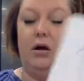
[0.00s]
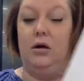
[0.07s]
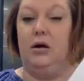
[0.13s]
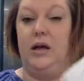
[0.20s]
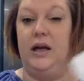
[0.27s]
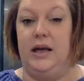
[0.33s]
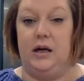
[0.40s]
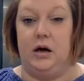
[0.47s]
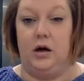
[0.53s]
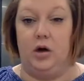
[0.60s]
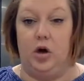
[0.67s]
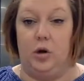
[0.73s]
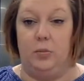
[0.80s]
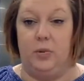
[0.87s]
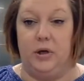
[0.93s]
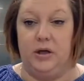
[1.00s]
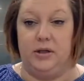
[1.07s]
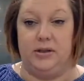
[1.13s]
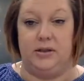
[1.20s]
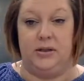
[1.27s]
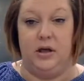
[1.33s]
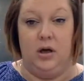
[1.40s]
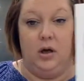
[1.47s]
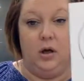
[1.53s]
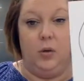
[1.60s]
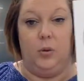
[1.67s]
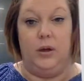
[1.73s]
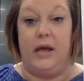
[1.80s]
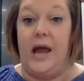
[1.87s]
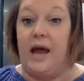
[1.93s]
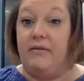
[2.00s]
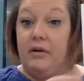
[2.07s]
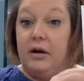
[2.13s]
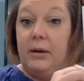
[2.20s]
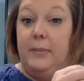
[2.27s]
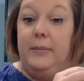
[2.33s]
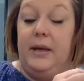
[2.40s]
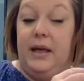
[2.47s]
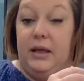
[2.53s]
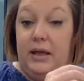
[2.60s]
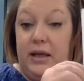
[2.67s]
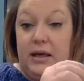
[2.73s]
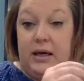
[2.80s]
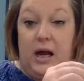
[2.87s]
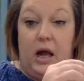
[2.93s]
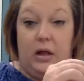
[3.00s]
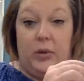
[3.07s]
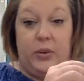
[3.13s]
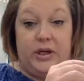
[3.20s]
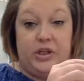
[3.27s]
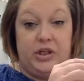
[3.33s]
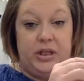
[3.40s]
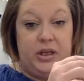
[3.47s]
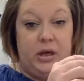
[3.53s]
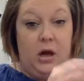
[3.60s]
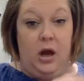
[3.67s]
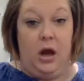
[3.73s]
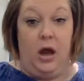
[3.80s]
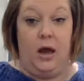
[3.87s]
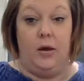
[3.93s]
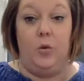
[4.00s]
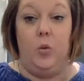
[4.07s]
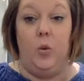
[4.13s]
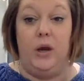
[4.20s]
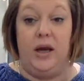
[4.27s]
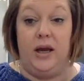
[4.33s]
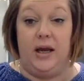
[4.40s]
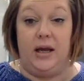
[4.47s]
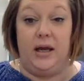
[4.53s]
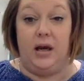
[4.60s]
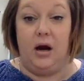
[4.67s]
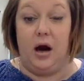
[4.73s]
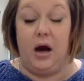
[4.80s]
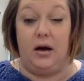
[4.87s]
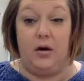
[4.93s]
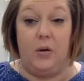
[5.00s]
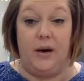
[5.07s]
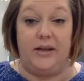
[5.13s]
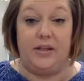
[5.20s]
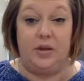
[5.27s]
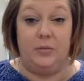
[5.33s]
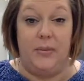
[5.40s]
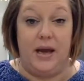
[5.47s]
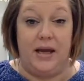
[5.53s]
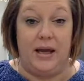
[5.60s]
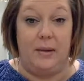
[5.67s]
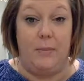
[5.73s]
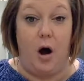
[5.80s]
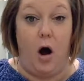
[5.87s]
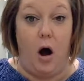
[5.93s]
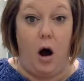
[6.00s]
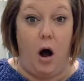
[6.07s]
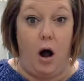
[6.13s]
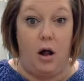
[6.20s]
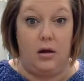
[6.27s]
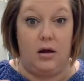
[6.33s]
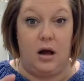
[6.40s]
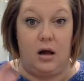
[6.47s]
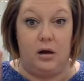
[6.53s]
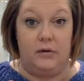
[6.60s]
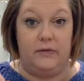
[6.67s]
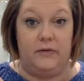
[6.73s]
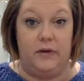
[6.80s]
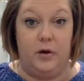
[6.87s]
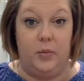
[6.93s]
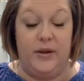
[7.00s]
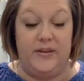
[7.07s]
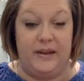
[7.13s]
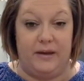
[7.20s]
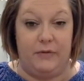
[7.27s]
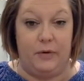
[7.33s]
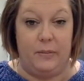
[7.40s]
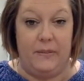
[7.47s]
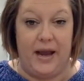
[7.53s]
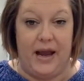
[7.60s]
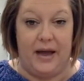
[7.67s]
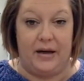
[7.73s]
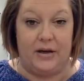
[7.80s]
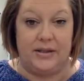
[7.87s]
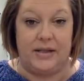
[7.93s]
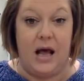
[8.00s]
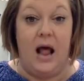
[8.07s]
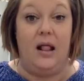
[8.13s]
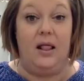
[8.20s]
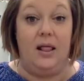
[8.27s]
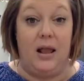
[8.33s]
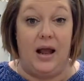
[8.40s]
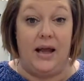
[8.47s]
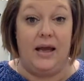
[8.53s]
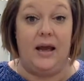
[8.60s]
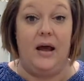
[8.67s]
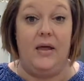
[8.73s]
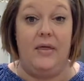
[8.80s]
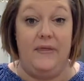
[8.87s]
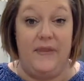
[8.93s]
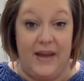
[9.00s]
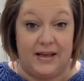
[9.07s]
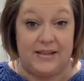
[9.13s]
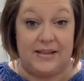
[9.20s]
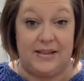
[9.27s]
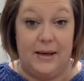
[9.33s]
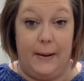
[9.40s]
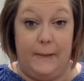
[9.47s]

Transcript: in our notebooks, we have a chameleon coloring sheet, and we are going to make him all colorful with different patterns like this.